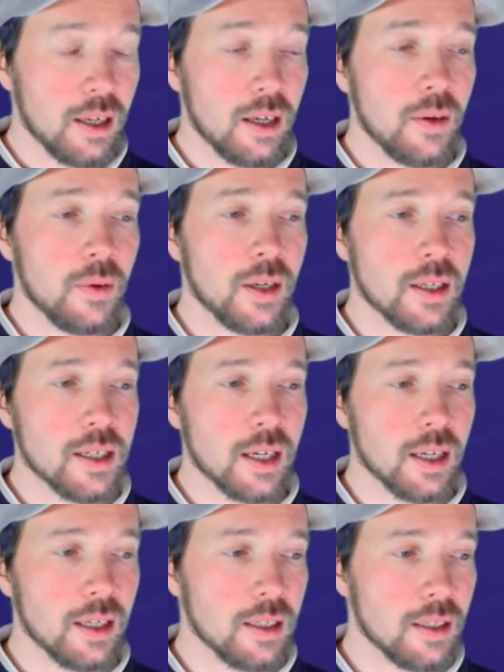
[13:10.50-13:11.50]
Wait a
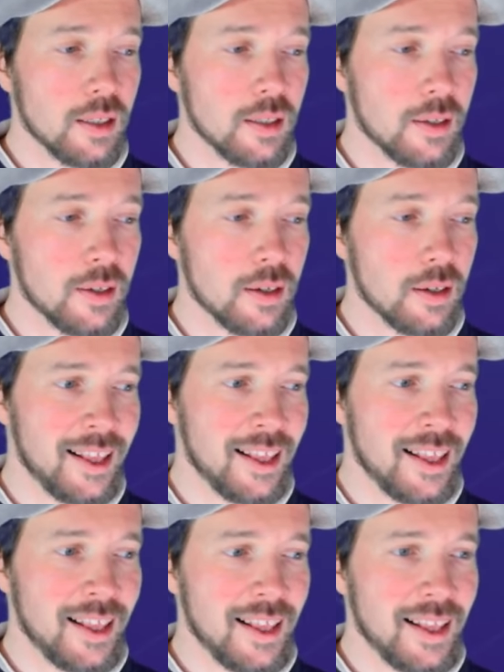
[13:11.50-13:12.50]
second.
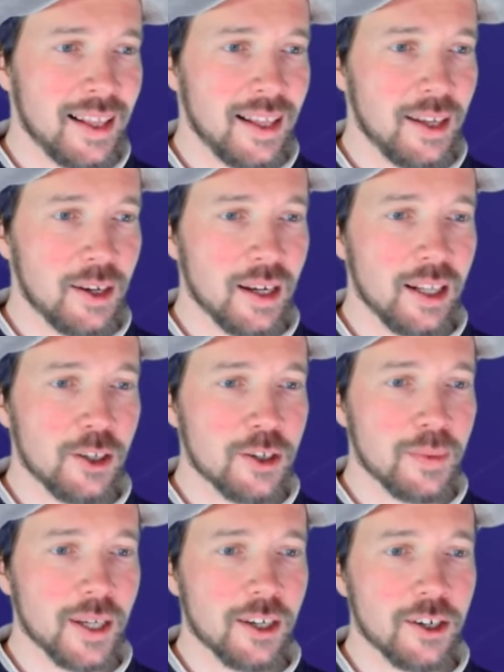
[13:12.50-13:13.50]
Okay, I lost
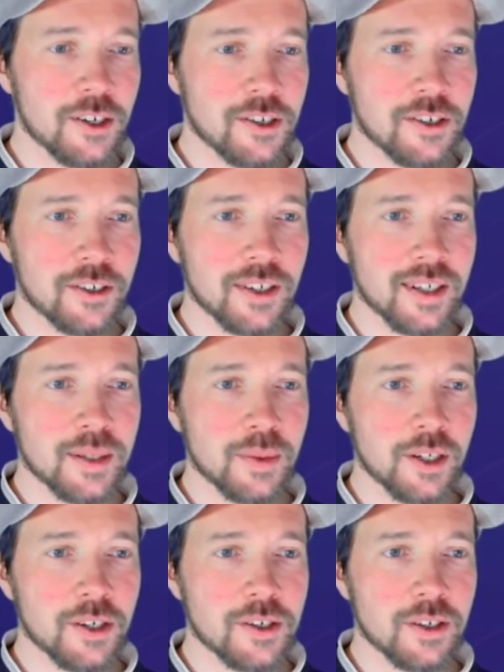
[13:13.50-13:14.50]
my cursor. Here's my
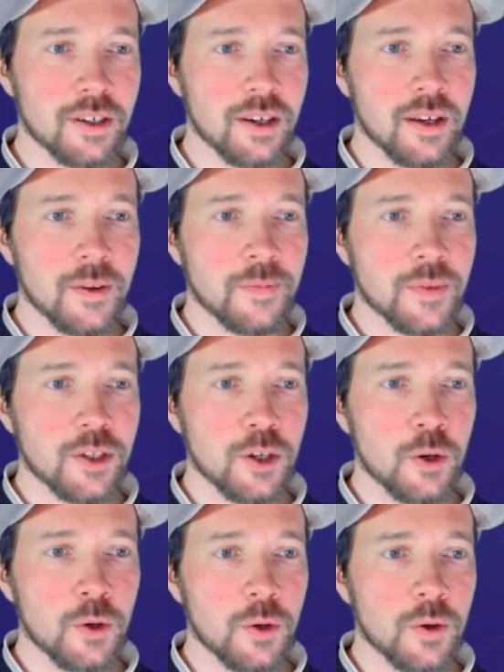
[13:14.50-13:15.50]
cursor.
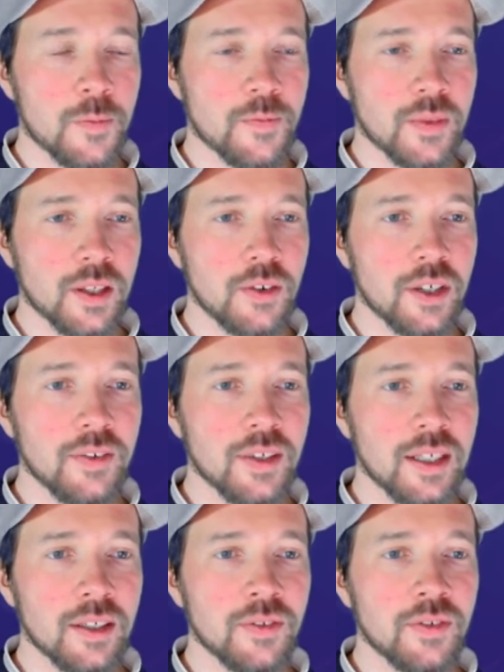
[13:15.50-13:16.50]
So
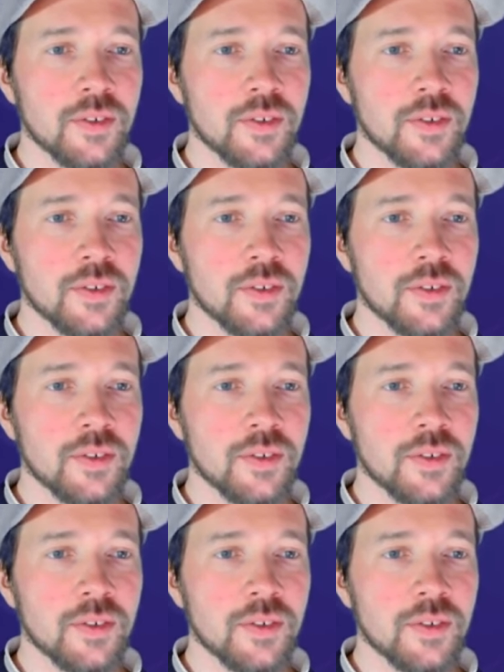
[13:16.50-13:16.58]
derivative,